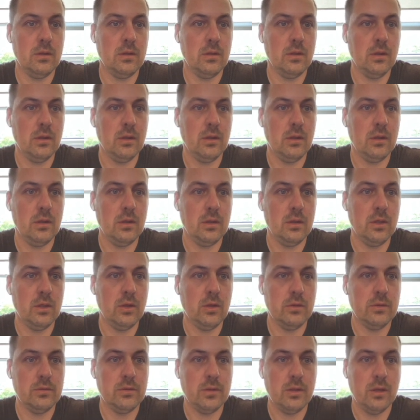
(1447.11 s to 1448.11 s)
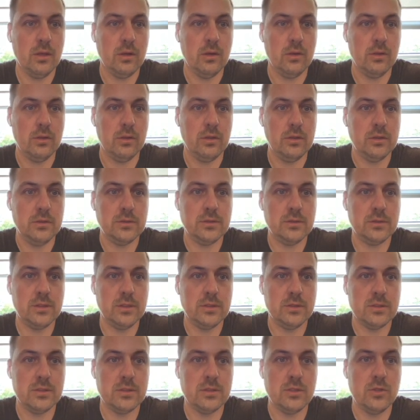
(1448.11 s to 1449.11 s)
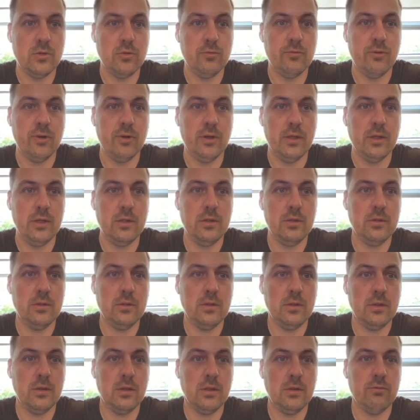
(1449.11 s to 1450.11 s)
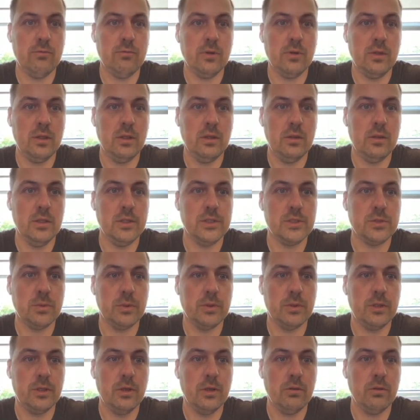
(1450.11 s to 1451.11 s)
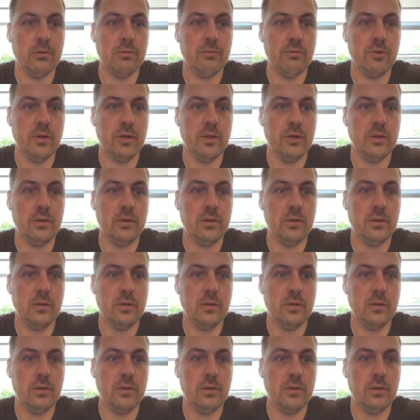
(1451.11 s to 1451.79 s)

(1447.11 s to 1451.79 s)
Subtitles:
and here it is. This is new file. If I did this with the other file,